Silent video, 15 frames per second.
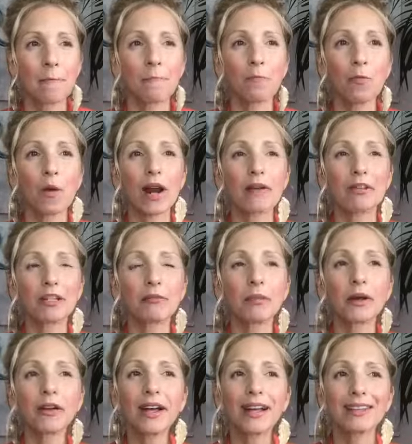what I've
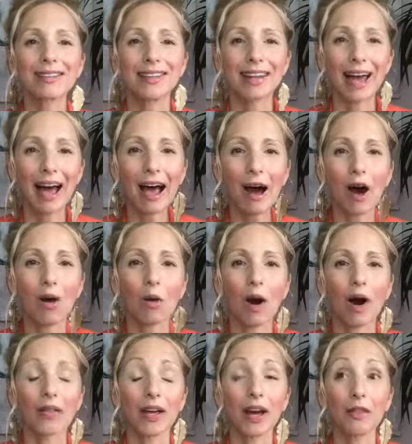experienced now
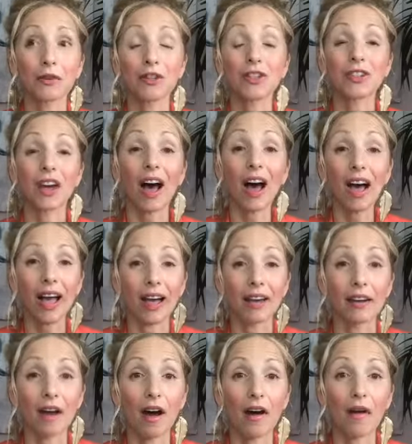on the other
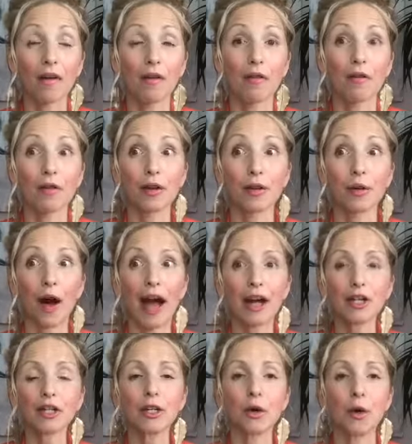side of,
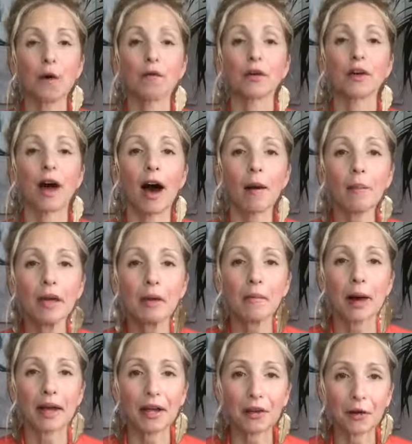actually overcoming
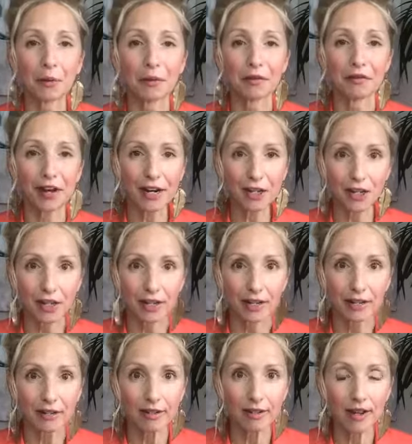my inner
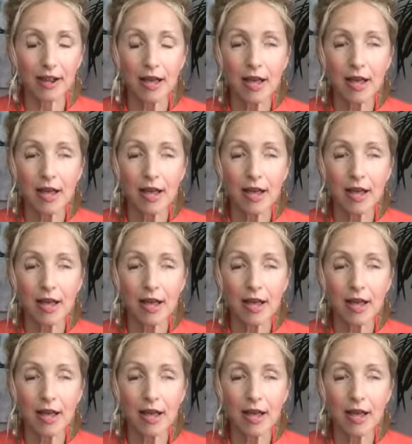perfectionist,